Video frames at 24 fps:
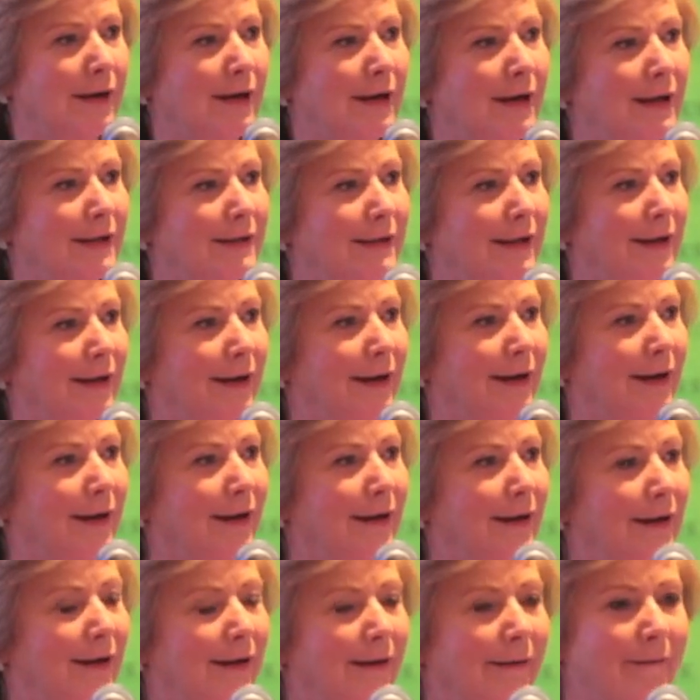as I
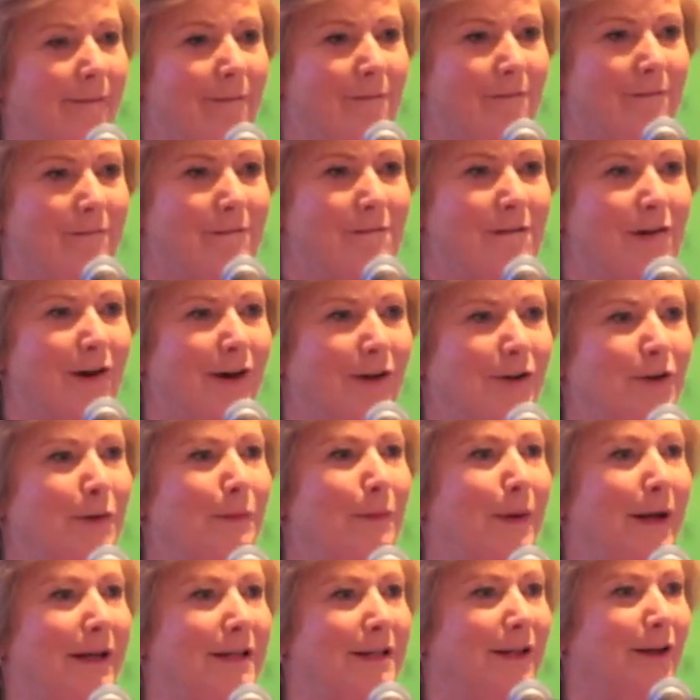
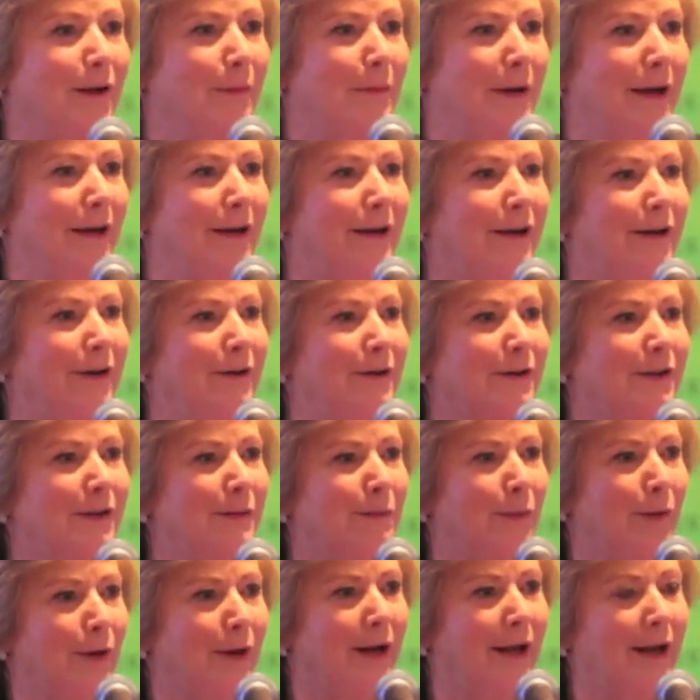contemplated coming in here this
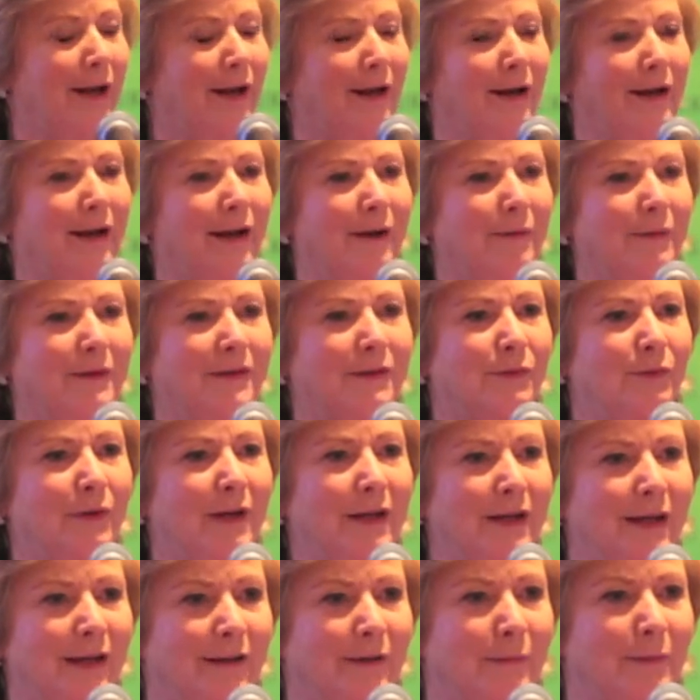morning and I was
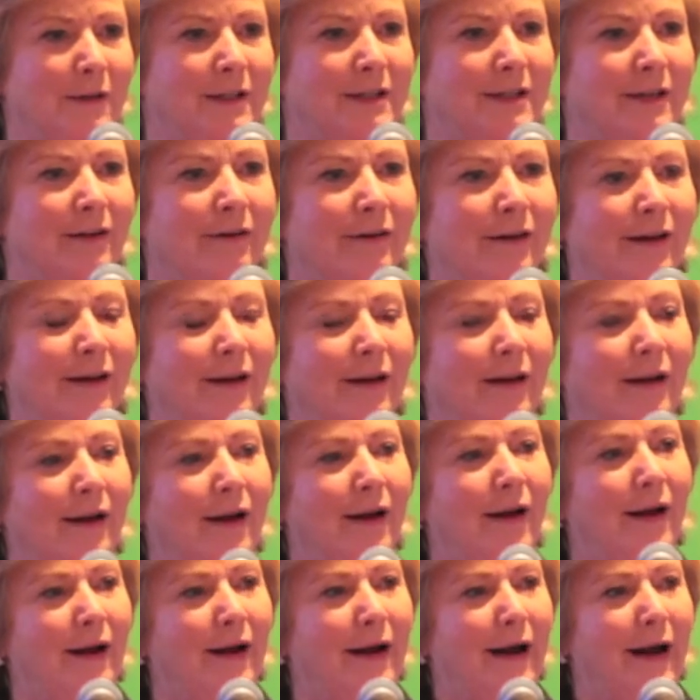reading the material
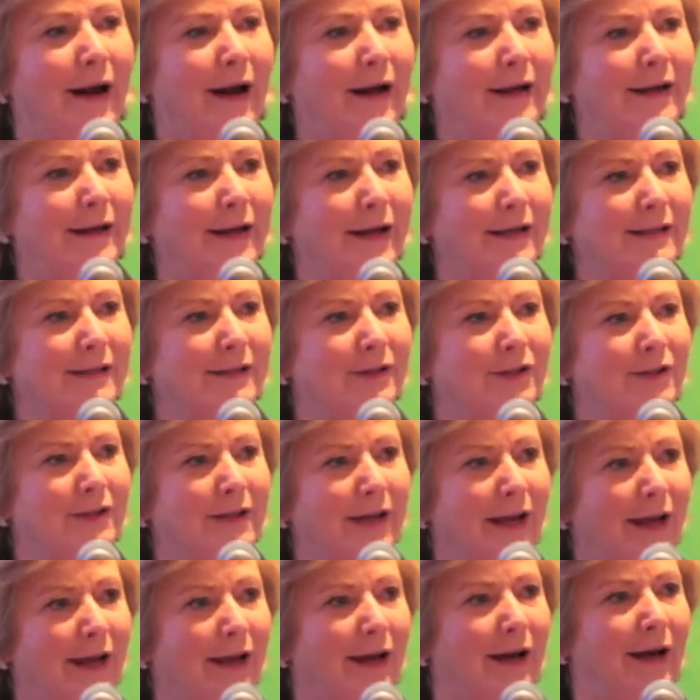
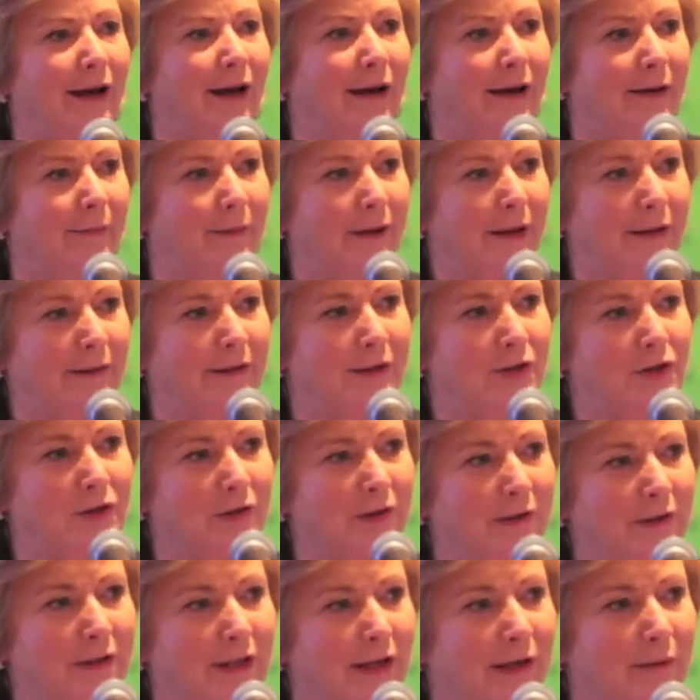yesterday that you
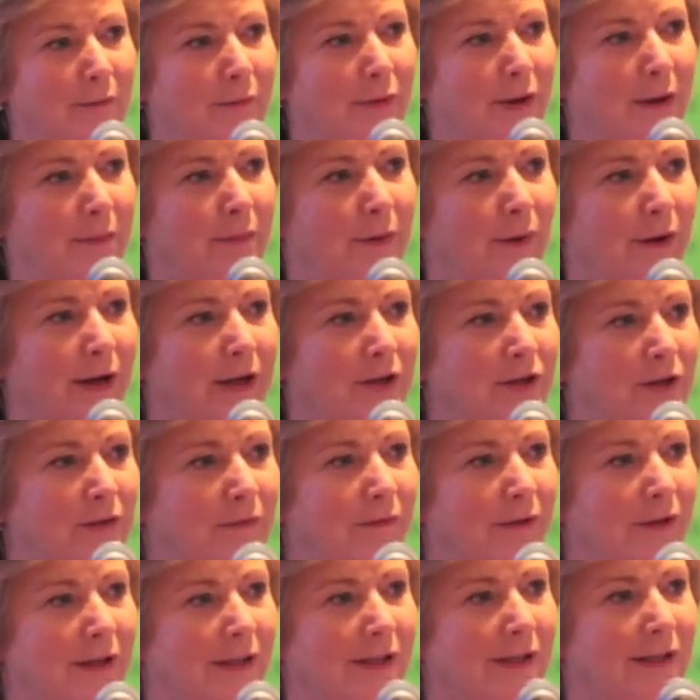had done in preparation
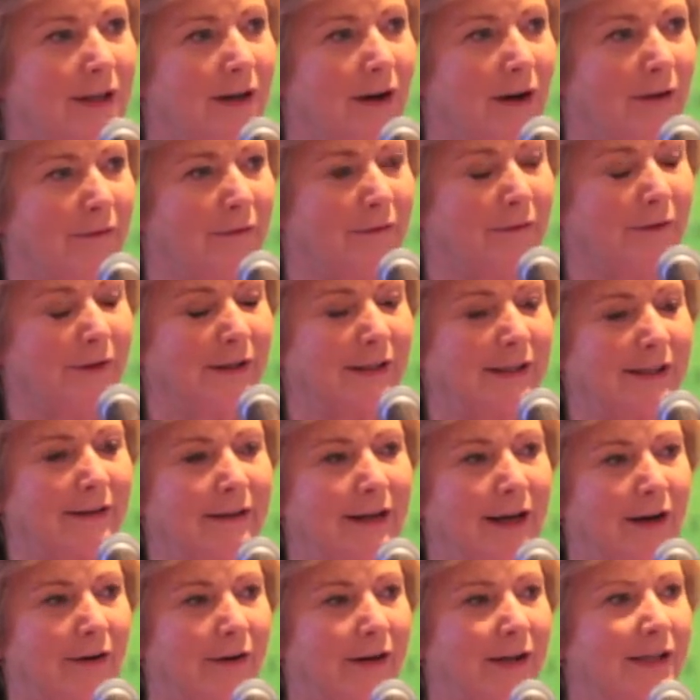for this conference and
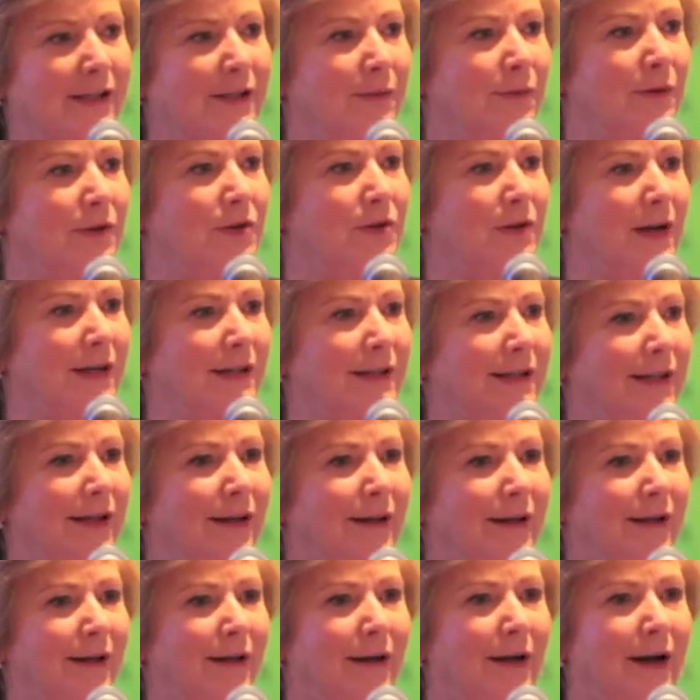the areas you were addressing,
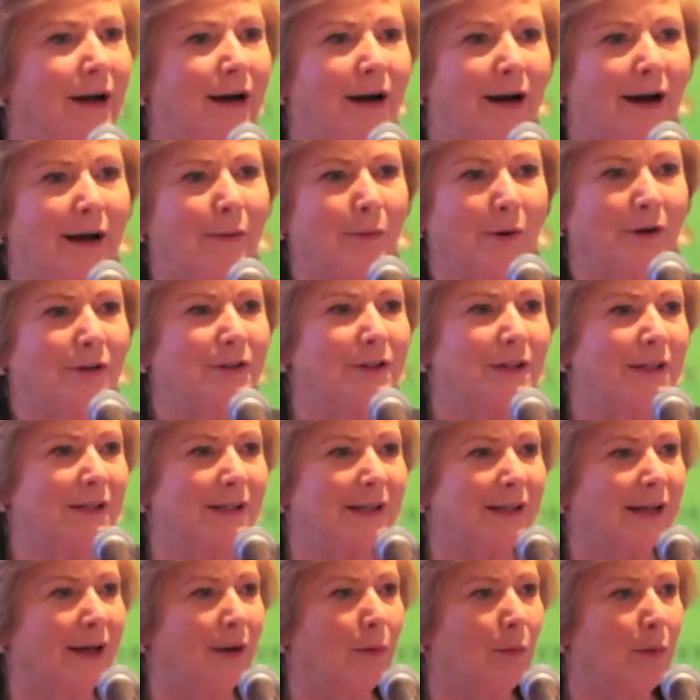I wanted to
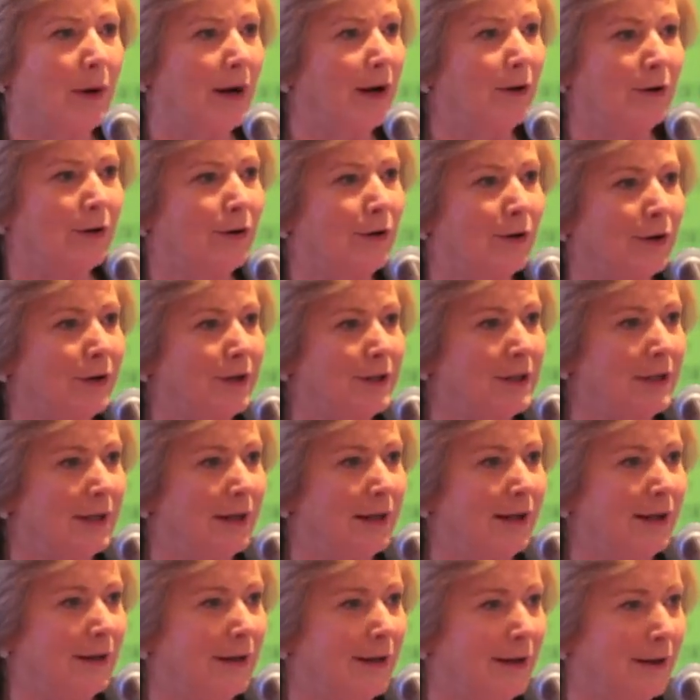say, where are
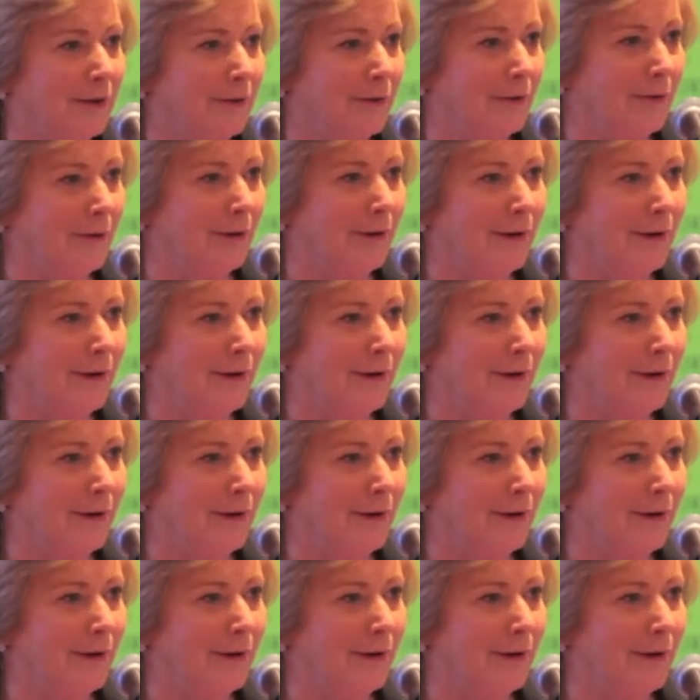RTE now?